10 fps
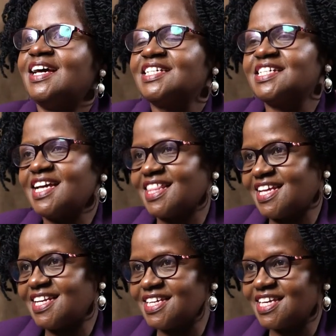Share
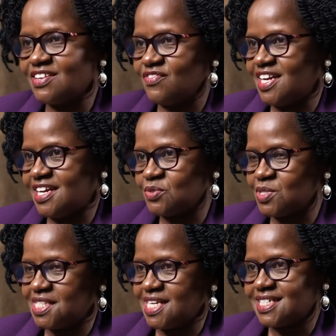the link even as we
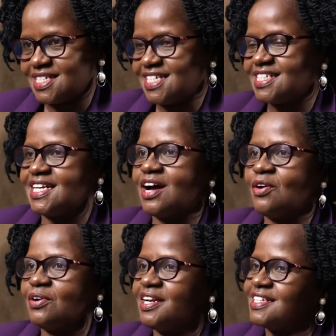start right
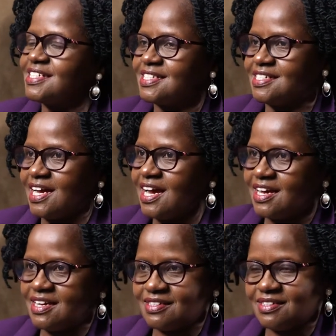now. Let
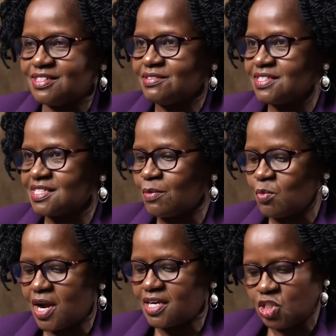
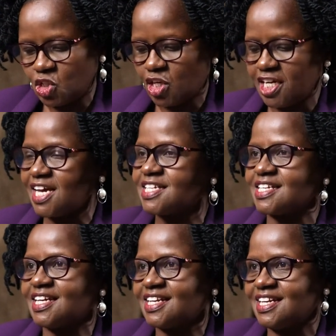someone join us
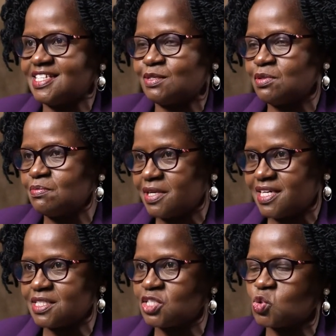and let's be
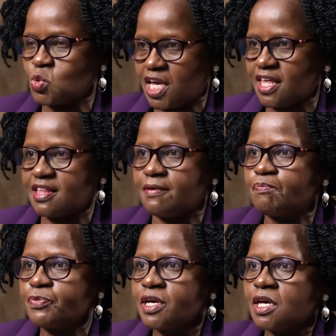blessed together.
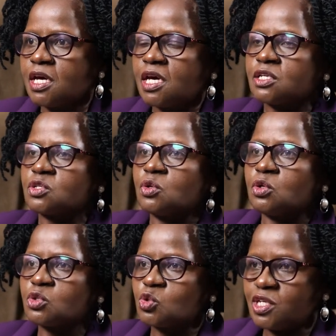
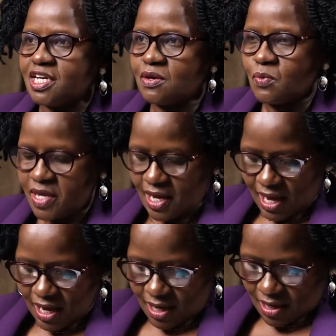So today we
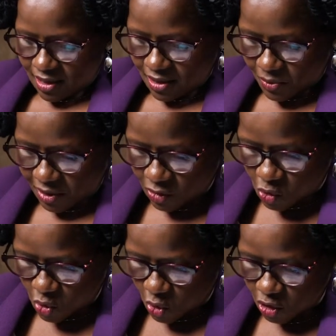are going
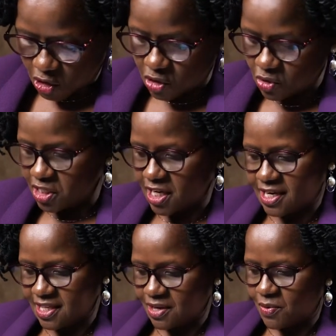to continue
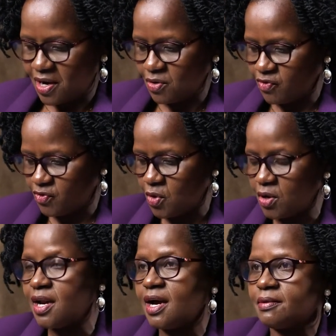sharing the Word of God.